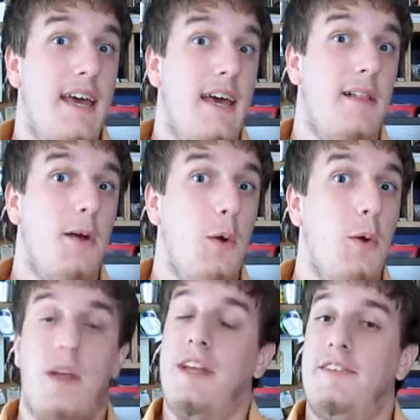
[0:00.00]

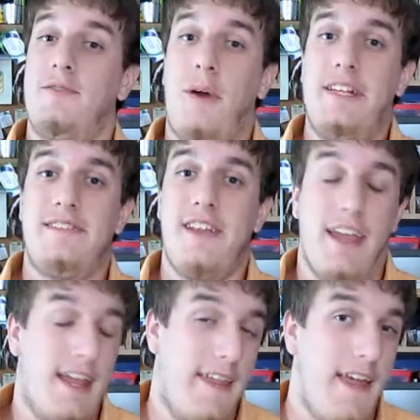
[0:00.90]
Hello, it's
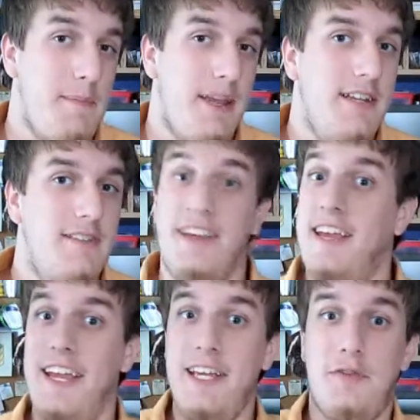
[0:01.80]
Wednesday, and that means
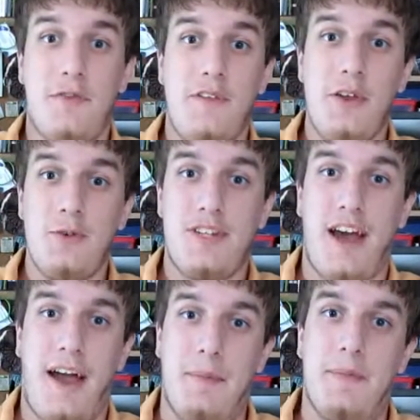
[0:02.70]
it's review
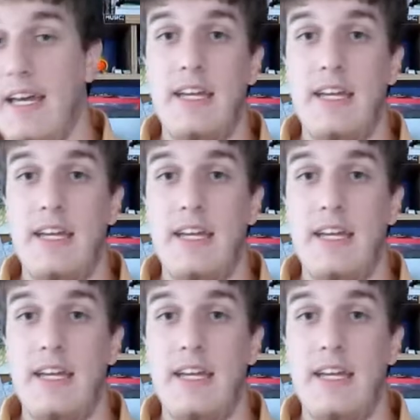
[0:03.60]
time!